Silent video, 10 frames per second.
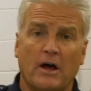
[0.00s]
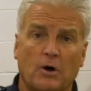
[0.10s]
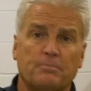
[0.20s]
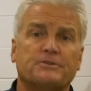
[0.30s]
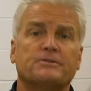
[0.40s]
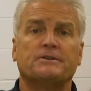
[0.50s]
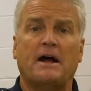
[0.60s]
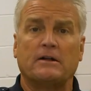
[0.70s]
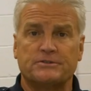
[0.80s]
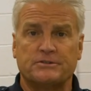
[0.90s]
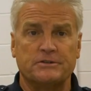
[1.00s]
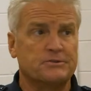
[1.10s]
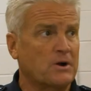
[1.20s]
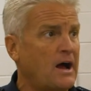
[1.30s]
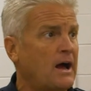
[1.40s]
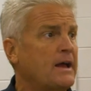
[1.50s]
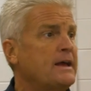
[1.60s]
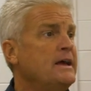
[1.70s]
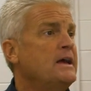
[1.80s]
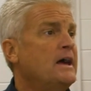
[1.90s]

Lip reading: help the turnouts to dry.